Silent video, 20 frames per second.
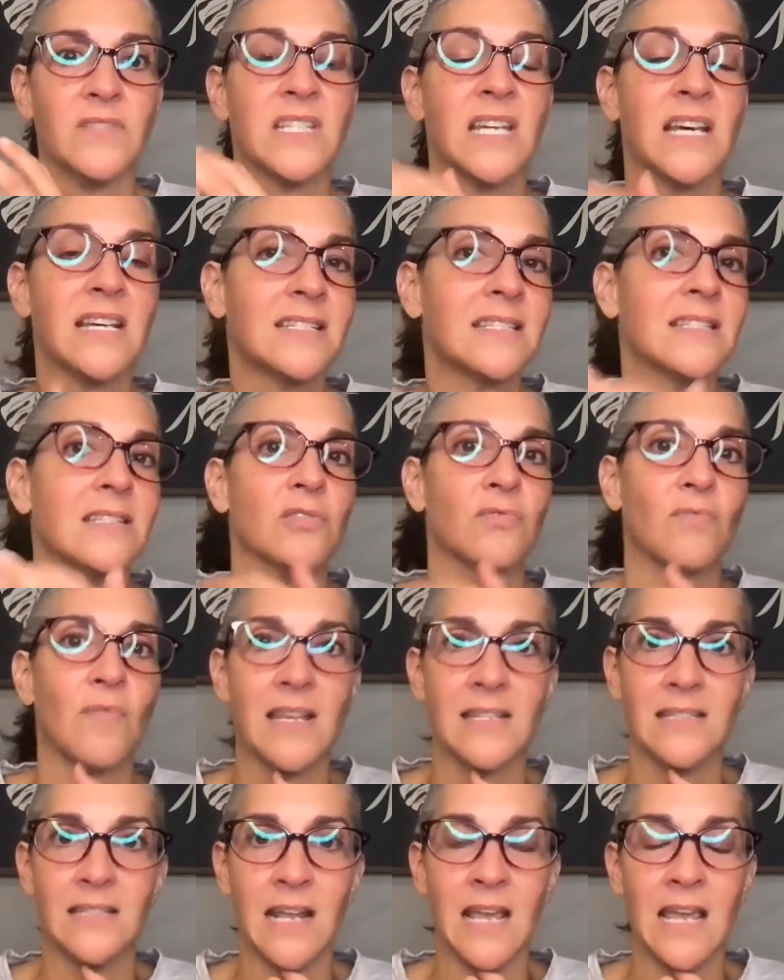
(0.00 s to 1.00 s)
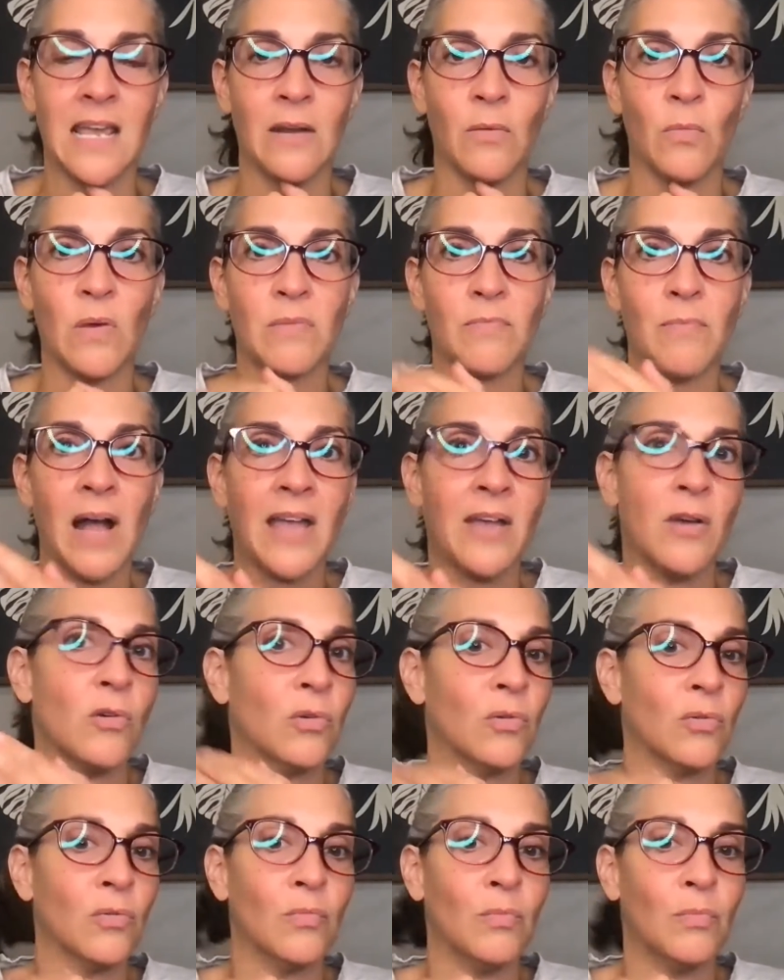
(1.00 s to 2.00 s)
does this resonate with my
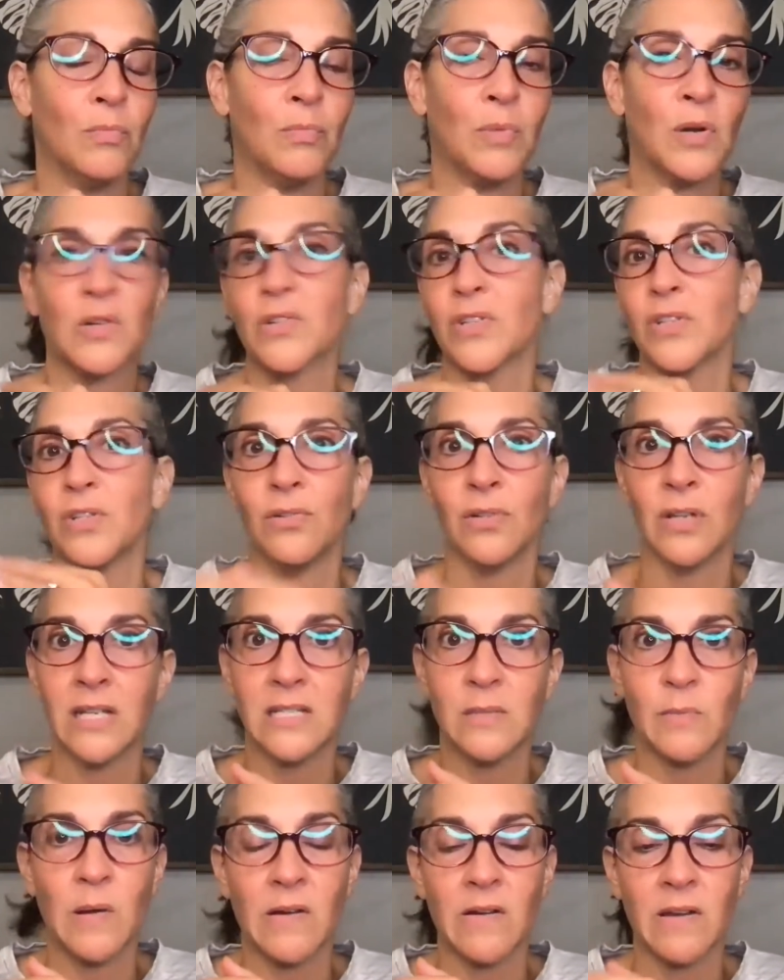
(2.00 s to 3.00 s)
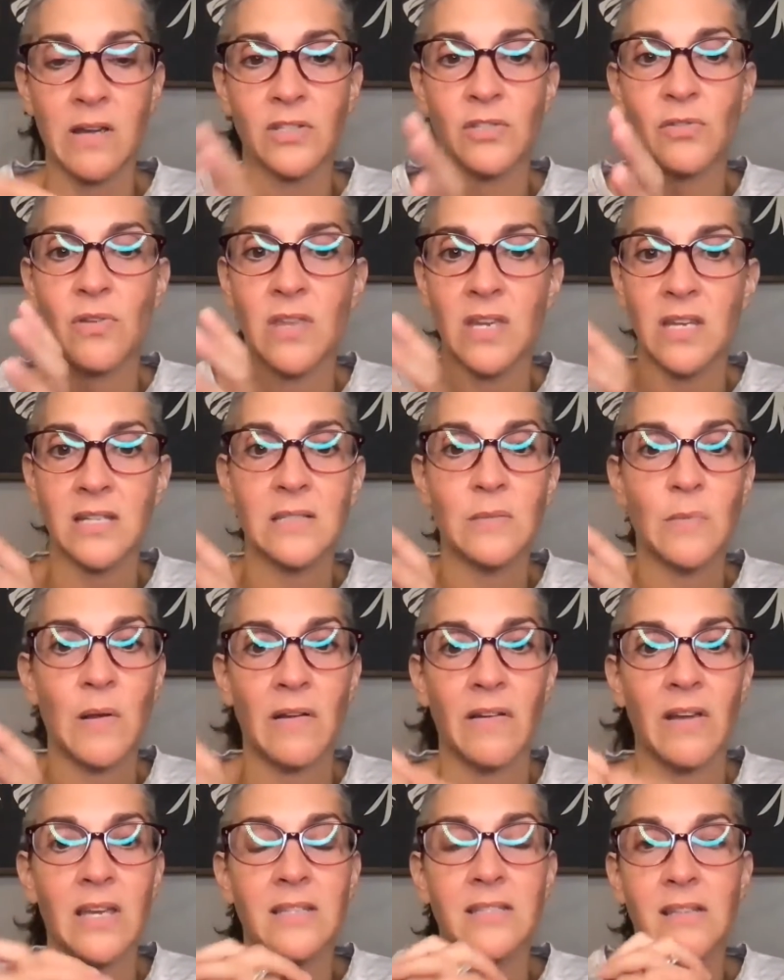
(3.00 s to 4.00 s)
own personal experience or the
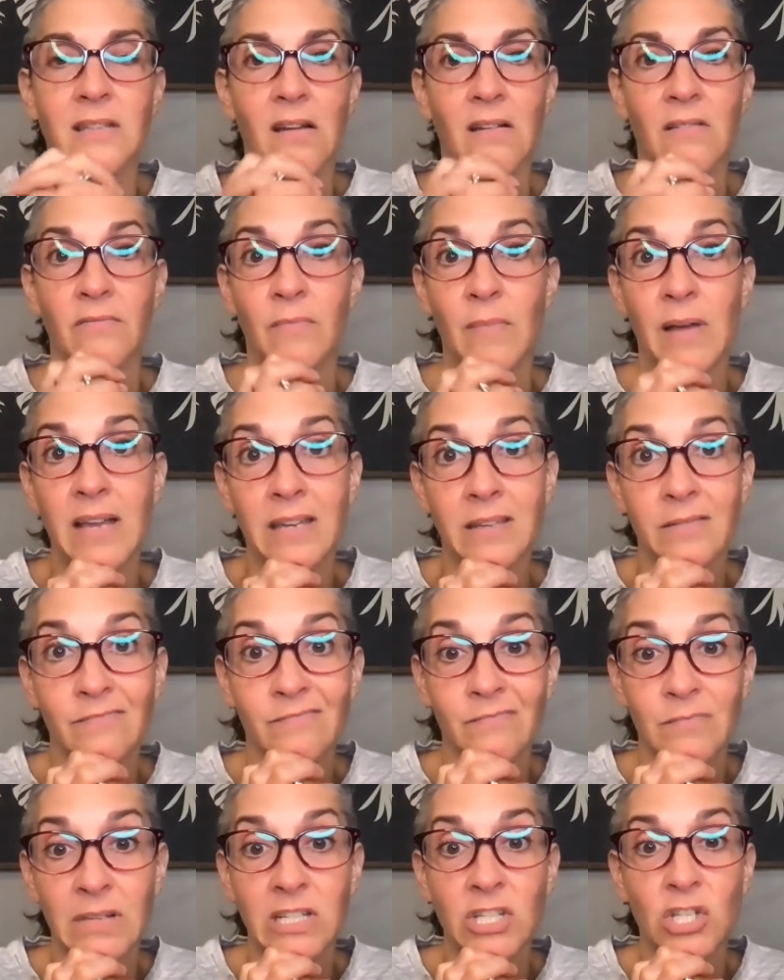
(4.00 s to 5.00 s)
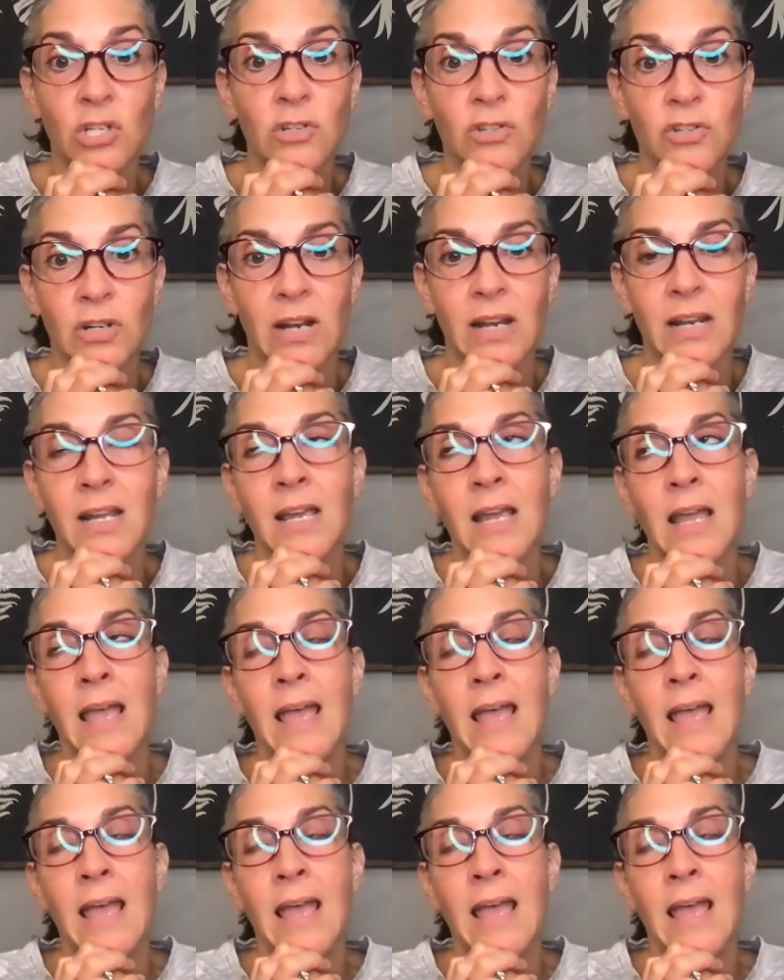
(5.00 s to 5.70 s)
experience of my children?